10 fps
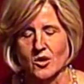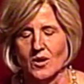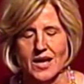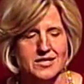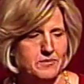
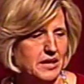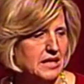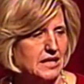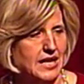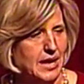has
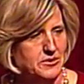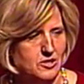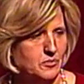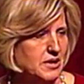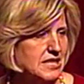been an
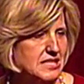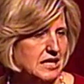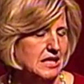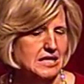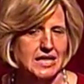absolute
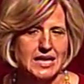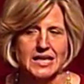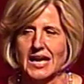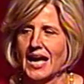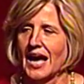blessing in
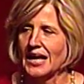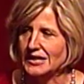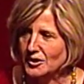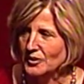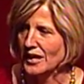that I
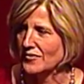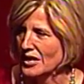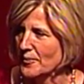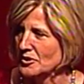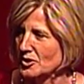literally have
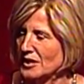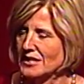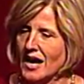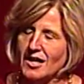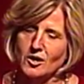the opportunity
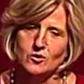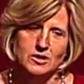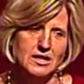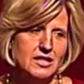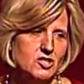not
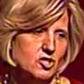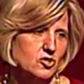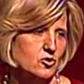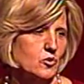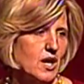only
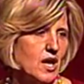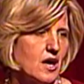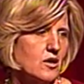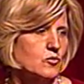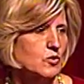to
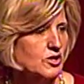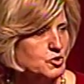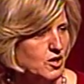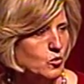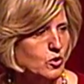really
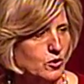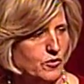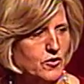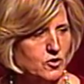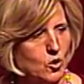try to work
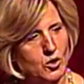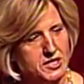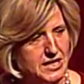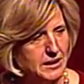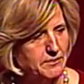with the Knoll
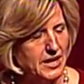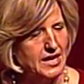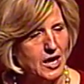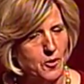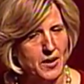team and
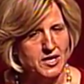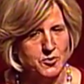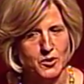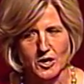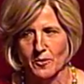help us
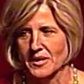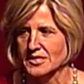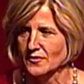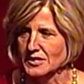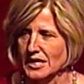bring our
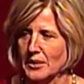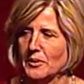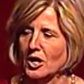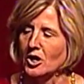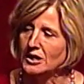best every day,
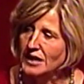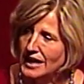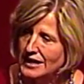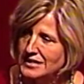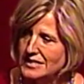but our
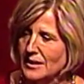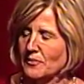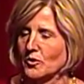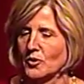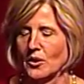clients
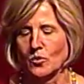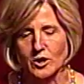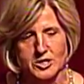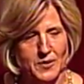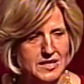and create
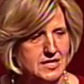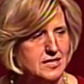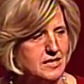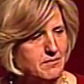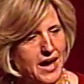
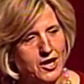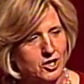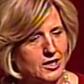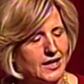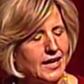workspaces that
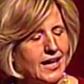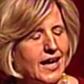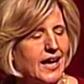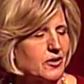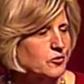matter.
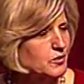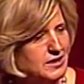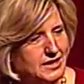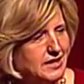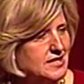And it
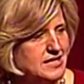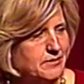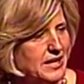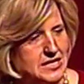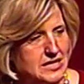really is an
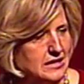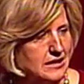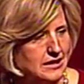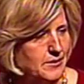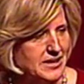
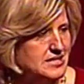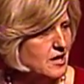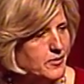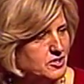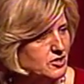amazing
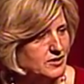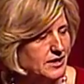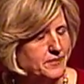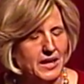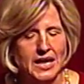
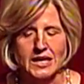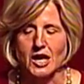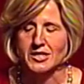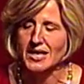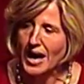opportunity. And
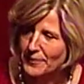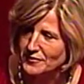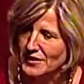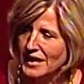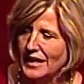on top
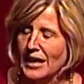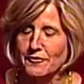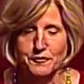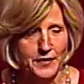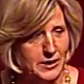of that, I
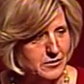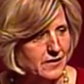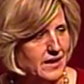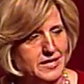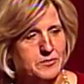have a family
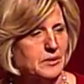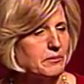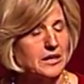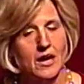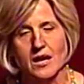that has been
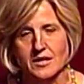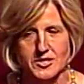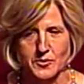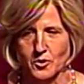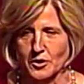beyond
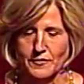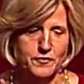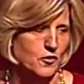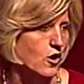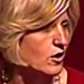supportive.
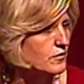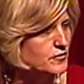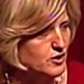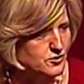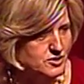And for all of
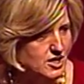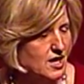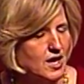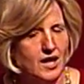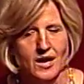those
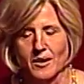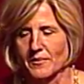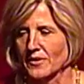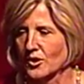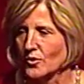
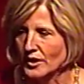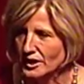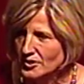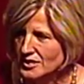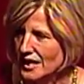who are
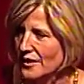here today,